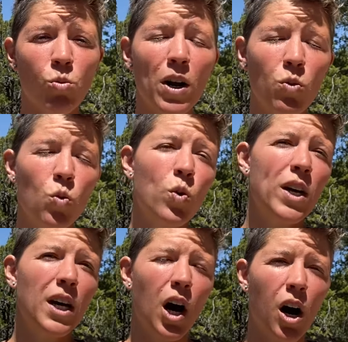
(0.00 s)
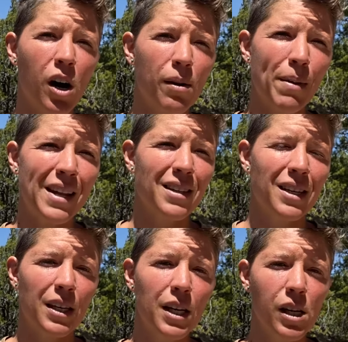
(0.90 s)
when we are meant to
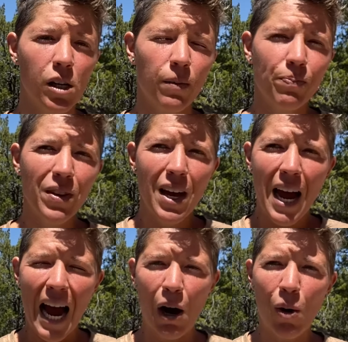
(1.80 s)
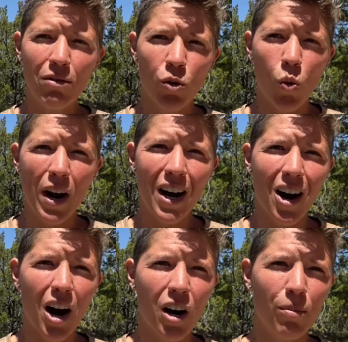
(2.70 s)
heal. However, when
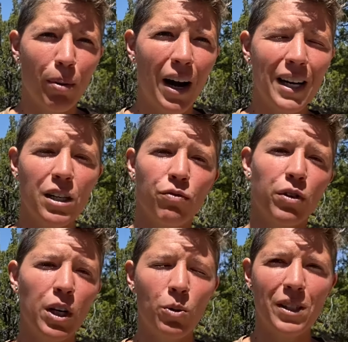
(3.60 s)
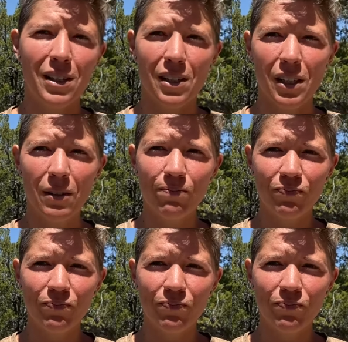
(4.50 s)
our body's frequency